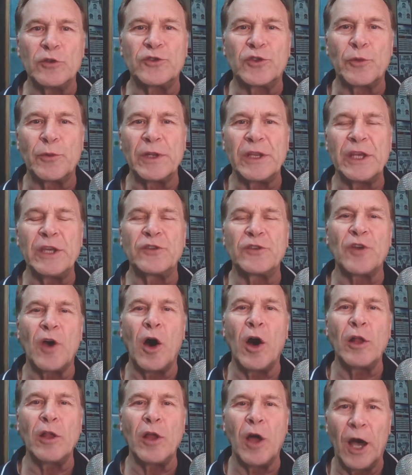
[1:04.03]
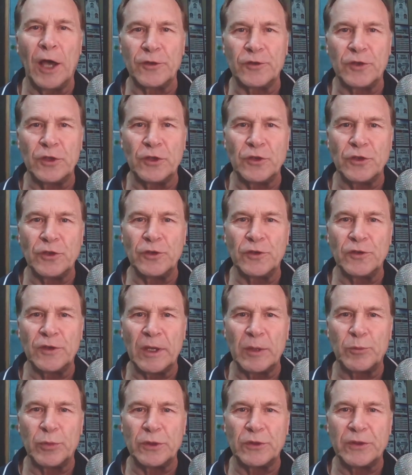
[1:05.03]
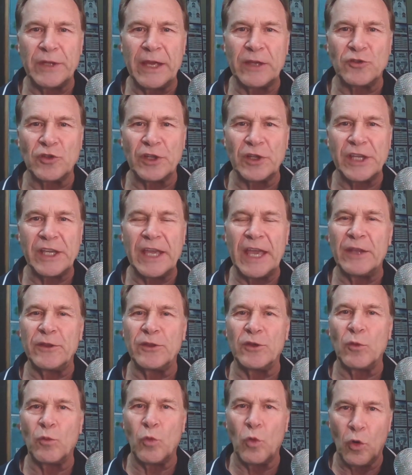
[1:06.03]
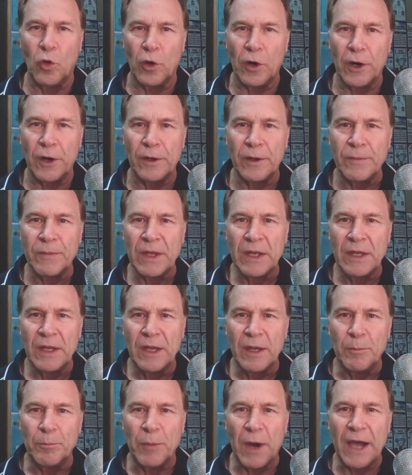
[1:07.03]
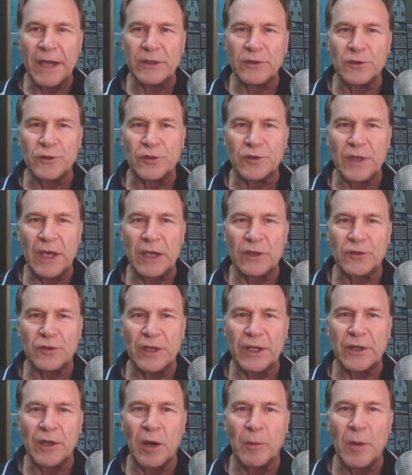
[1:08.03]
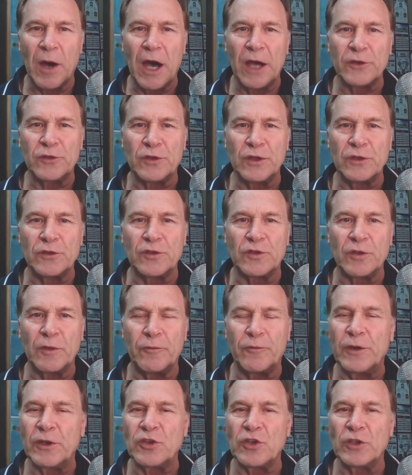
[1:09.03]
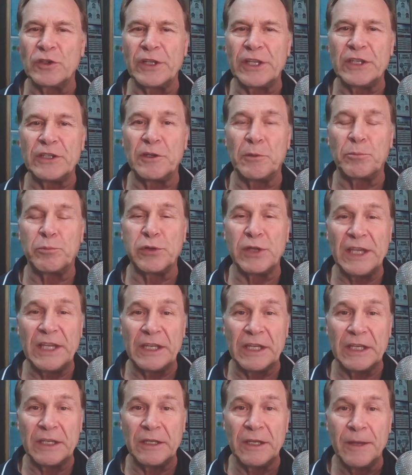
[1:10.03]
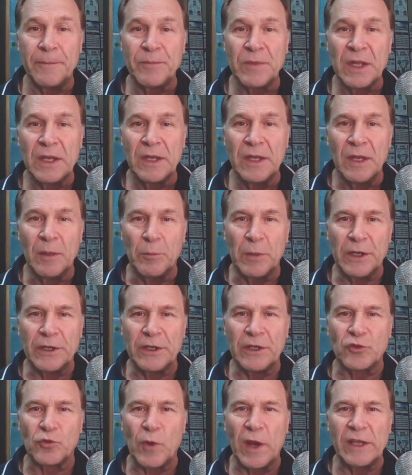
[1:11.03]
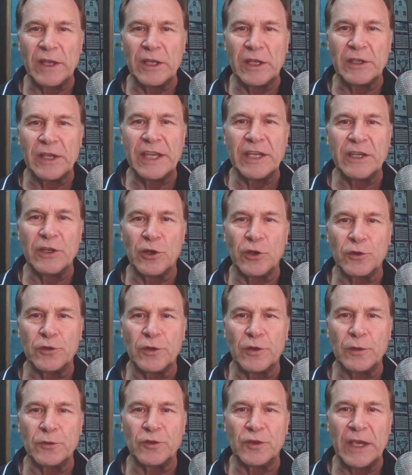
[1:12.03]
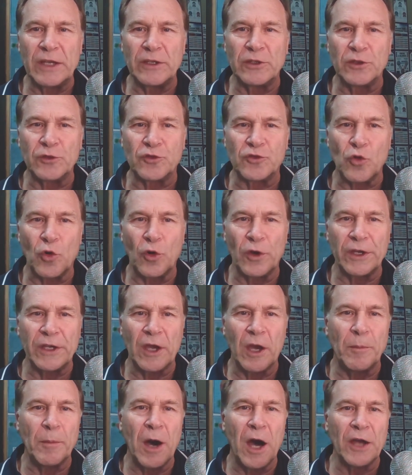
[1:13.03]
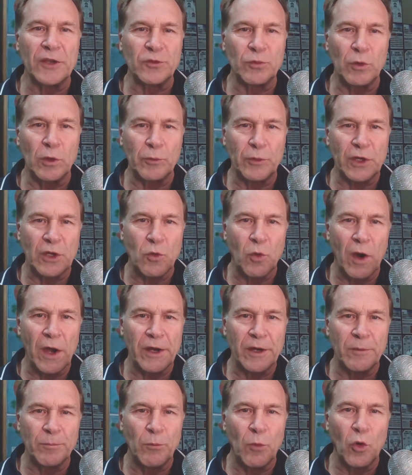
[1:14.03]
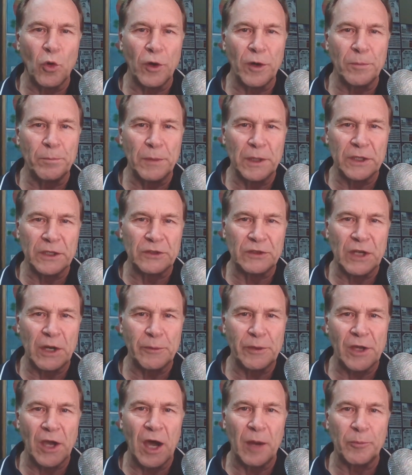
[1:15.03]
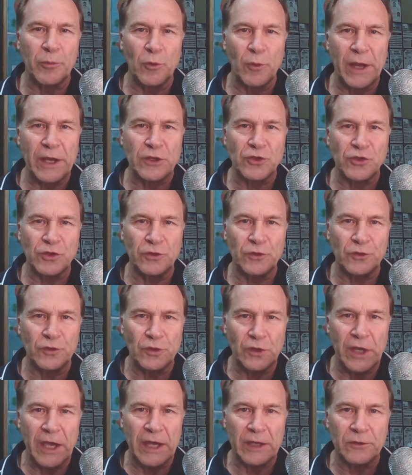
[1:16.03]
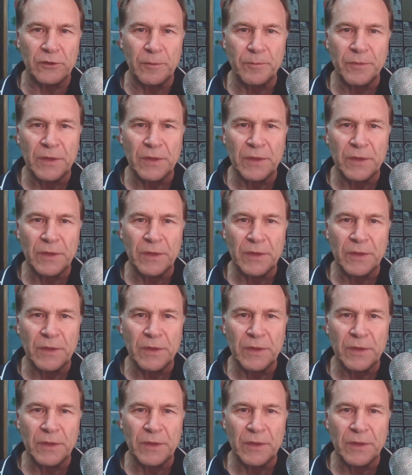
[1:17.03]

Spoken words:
to release all hostages and potentially end the war. Biden says that Hamas is sufficiently depleted, but Israeli leaders say destroying Hamas will require more military operations yet.